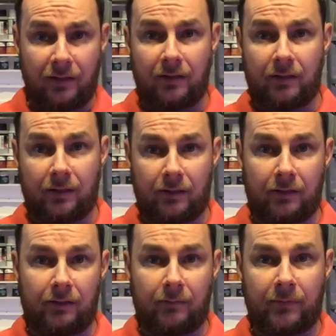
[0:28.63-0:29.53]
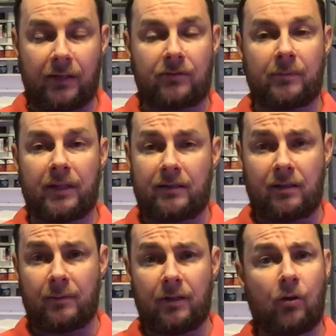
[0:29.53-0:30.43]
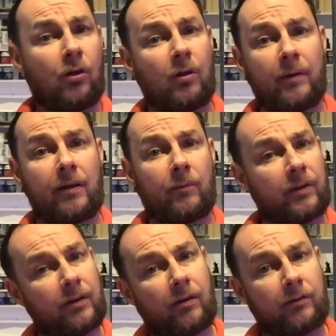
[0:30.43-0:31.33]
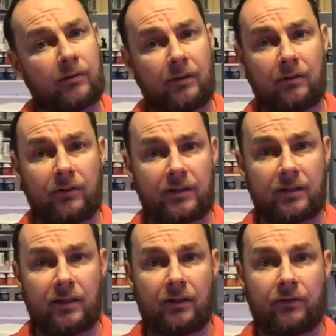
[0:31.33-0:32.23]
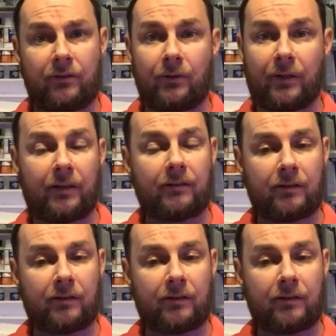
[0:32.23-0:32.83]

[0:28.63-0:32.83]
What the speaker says: That doesn't mean it's going to be all Hobbit with the odd little this and that thrown in.